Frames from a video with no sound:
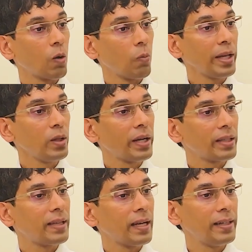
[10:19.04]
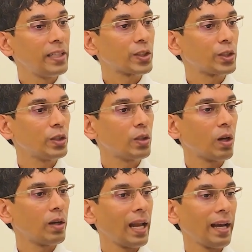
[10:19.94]
when you get that dish, you're
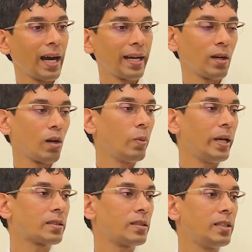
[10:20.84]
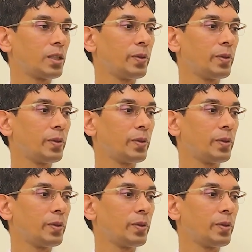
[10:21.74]
like, I cannot waste the dish,